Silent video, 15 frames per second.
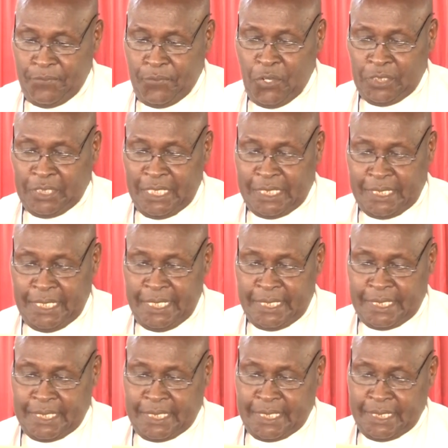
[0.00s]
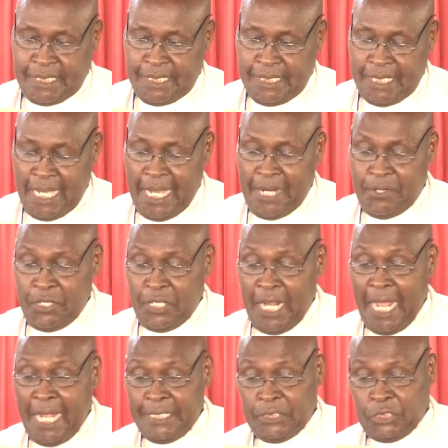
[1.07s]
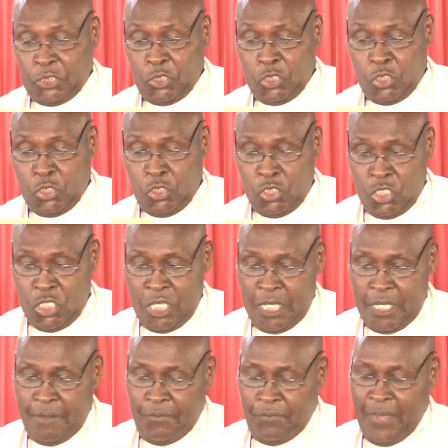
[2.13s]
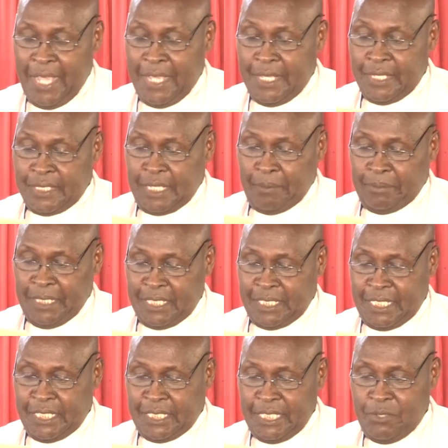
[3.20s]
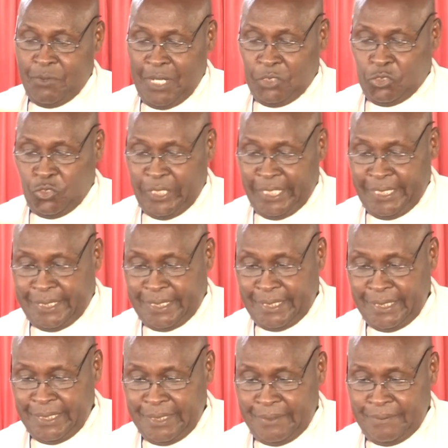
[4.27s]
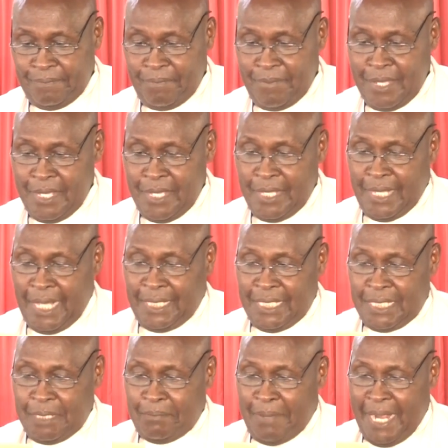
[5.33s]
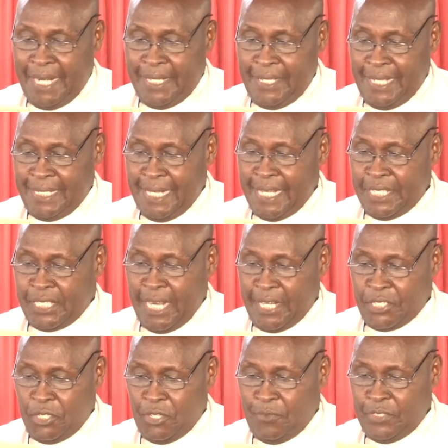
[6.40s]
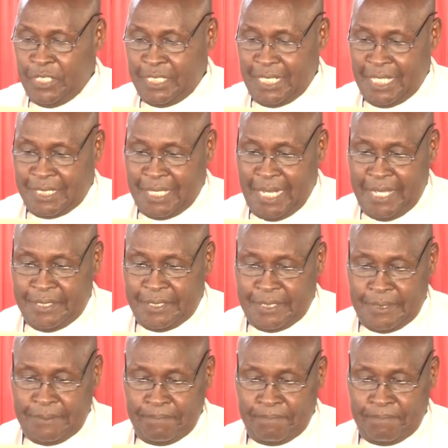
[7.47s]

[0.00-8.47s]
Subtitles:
46, and we run to chapter 16, 1 to 8. That is the body and the resurrection of Jesus Christ.